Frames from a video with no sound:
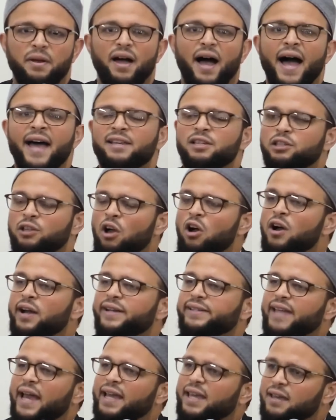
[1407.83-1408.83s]
But as
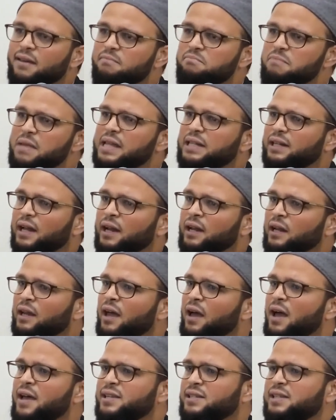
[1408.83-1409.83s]
long as I can meet
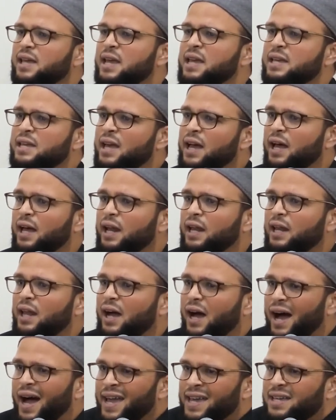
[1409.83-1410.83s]
Allah saying, Ya Allah,